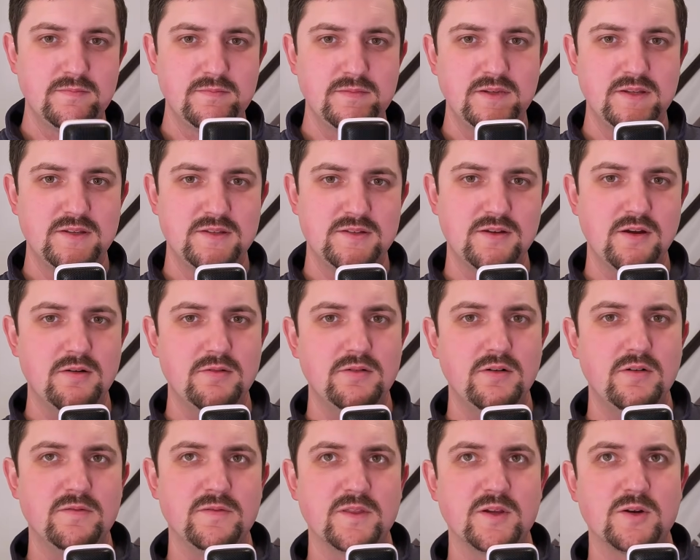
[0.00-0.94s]
So
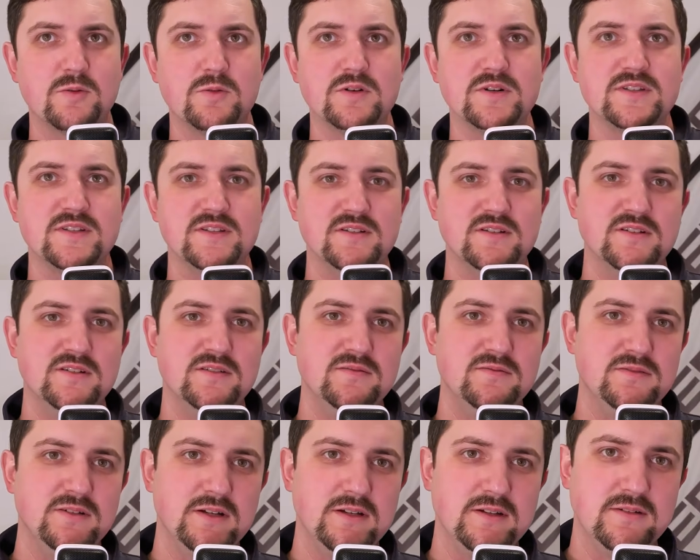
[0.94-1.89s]
over the course
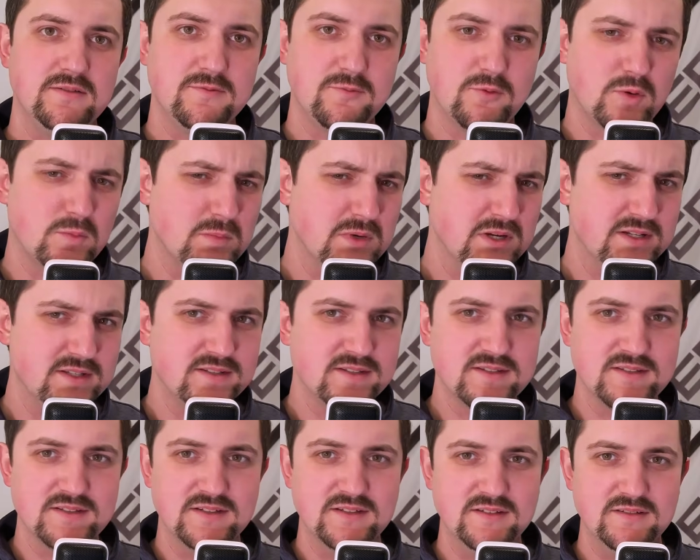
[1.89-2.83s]
of 4
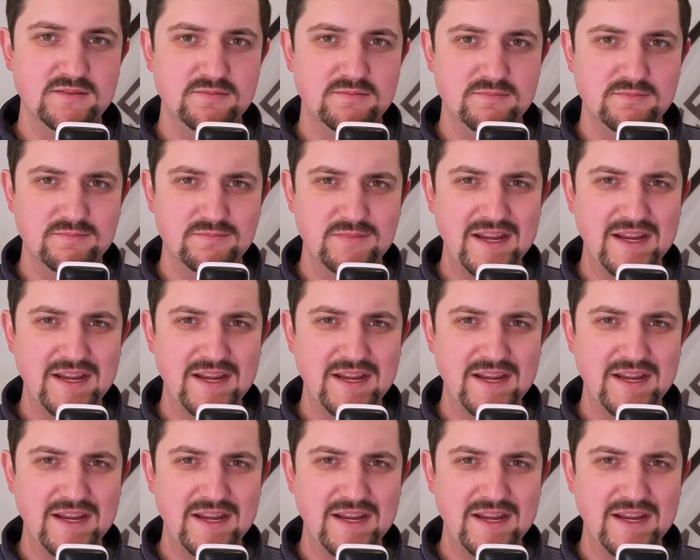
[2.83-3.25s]
months and